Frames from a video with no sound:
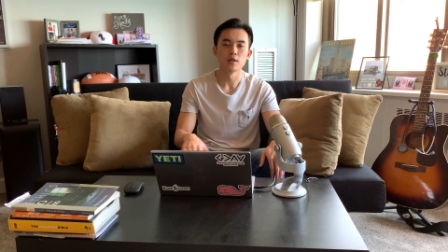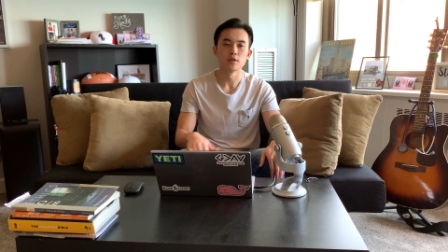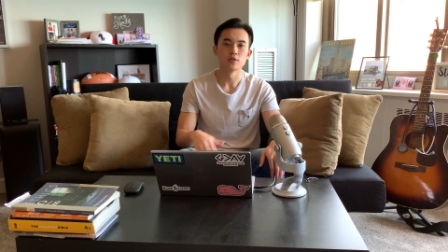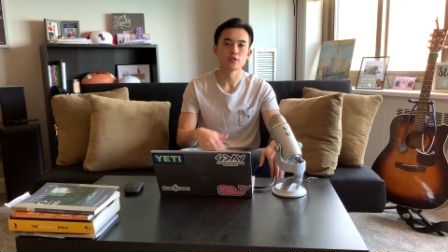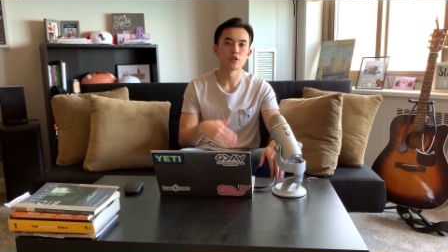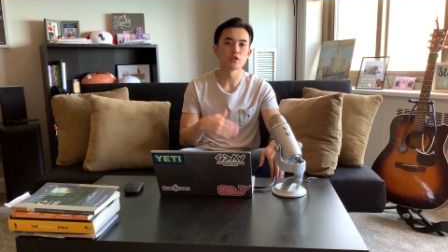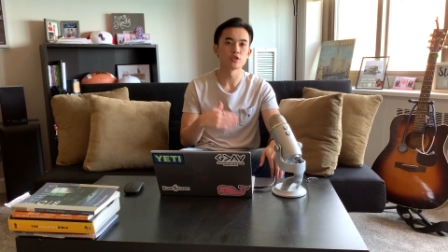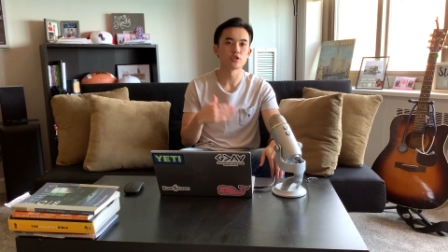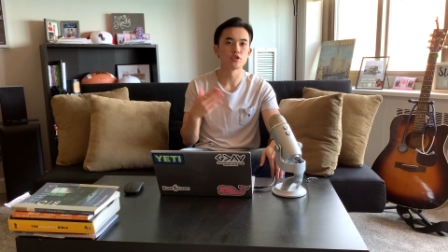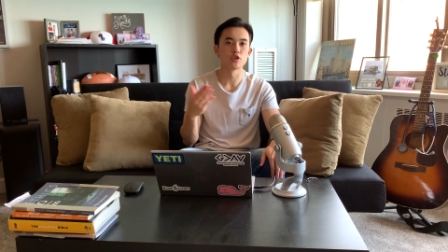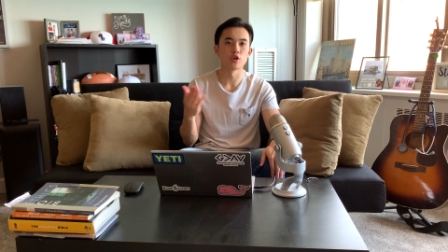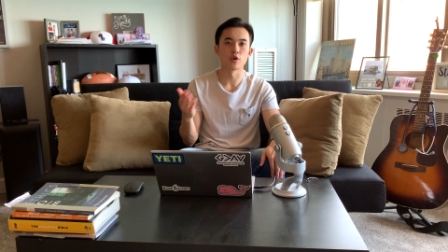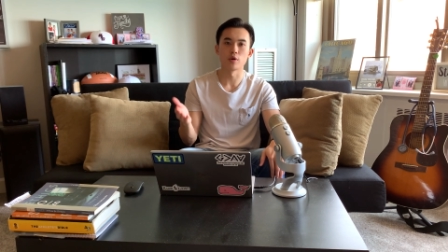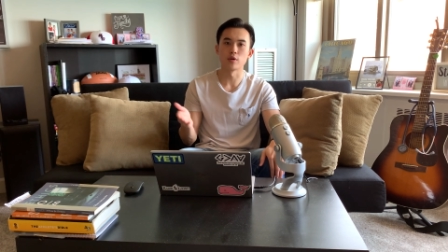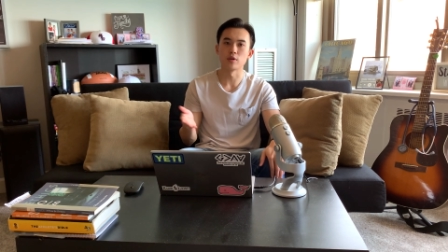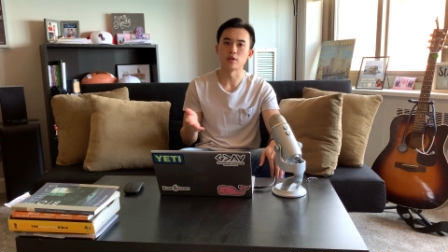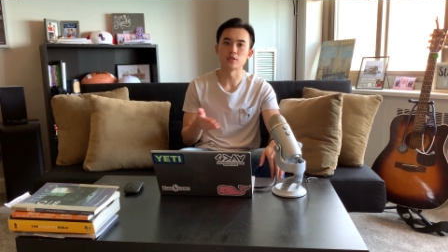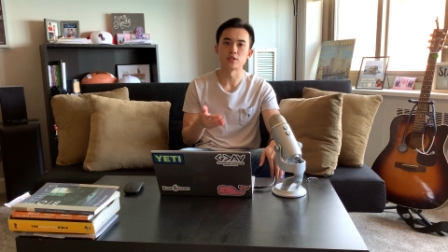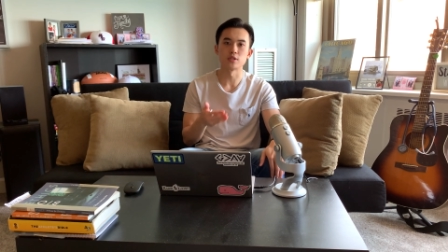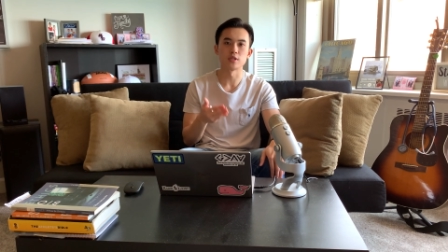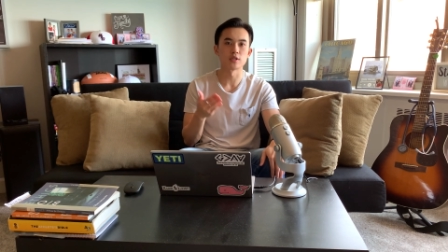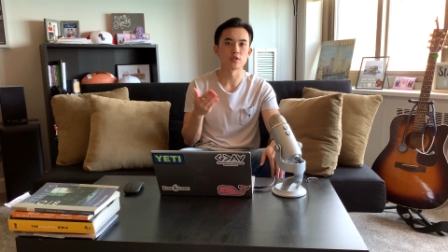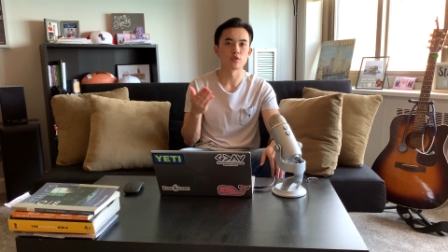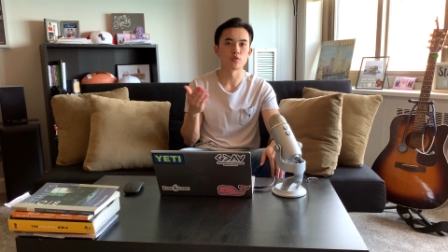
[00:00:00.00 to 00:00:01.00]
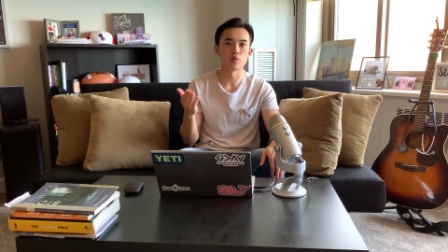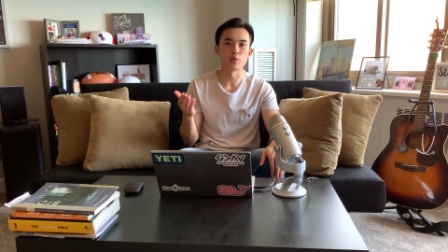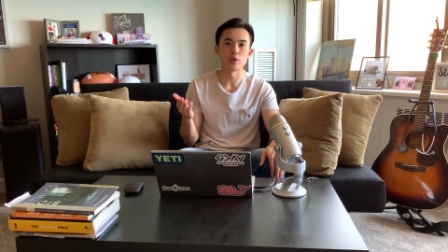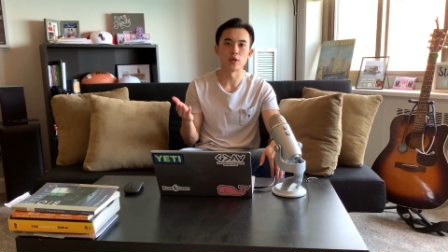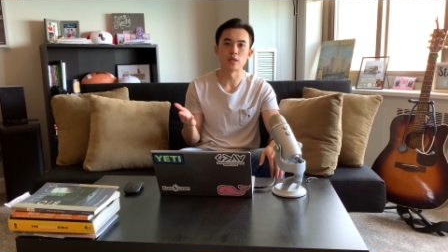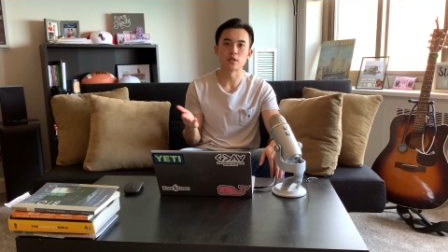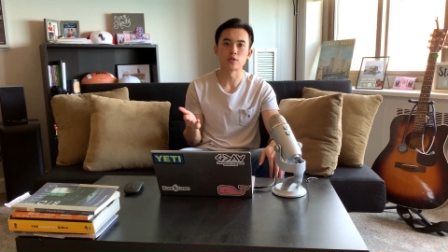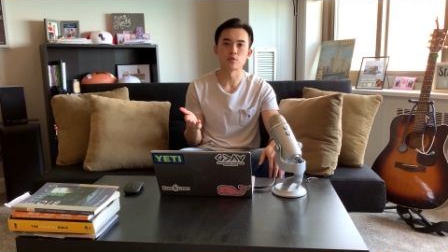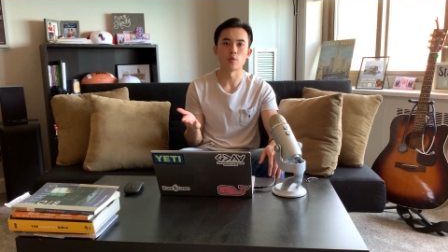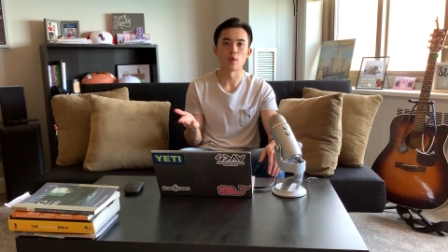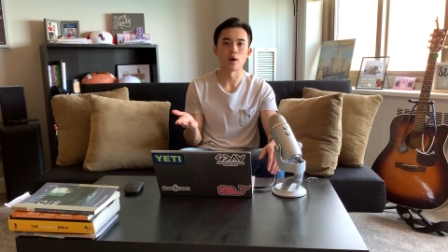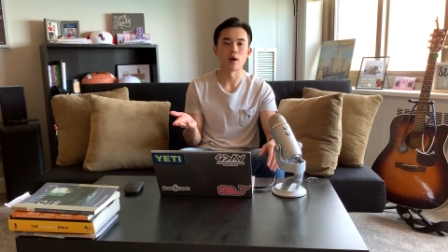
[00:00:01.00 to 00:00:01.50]
just during the six
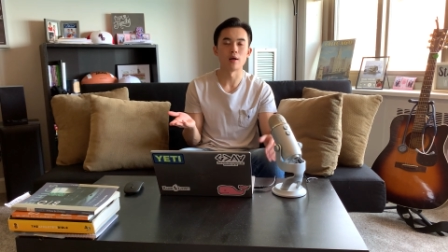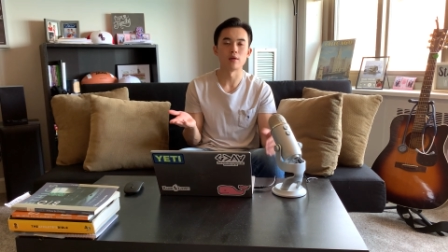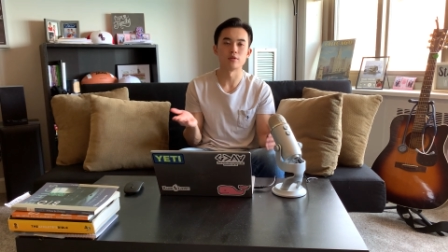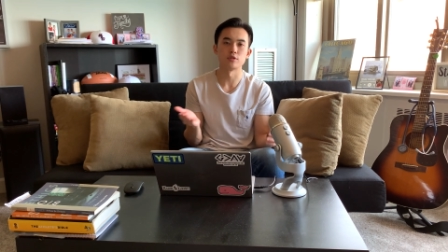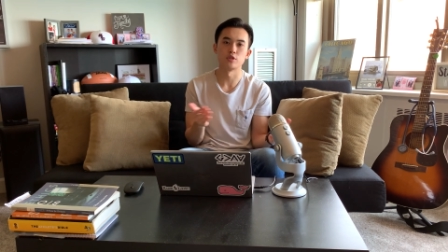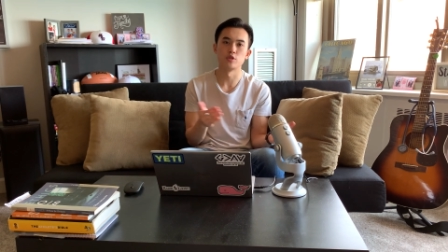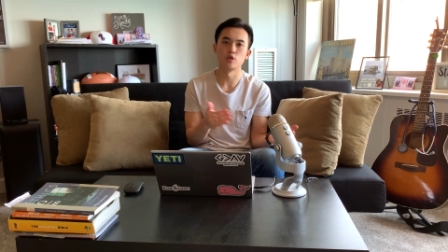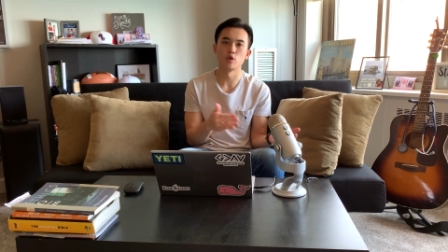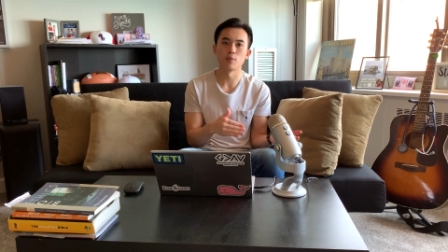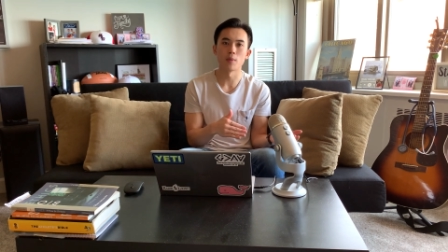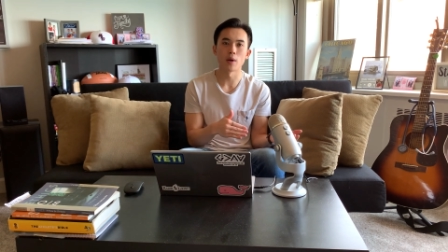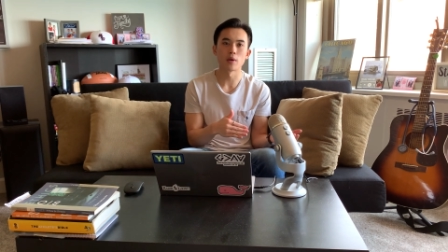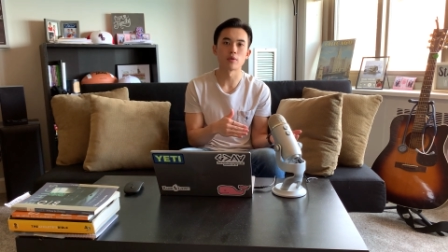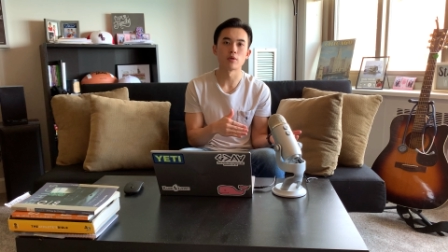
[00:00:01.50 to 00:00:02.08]
weeks while I was doing my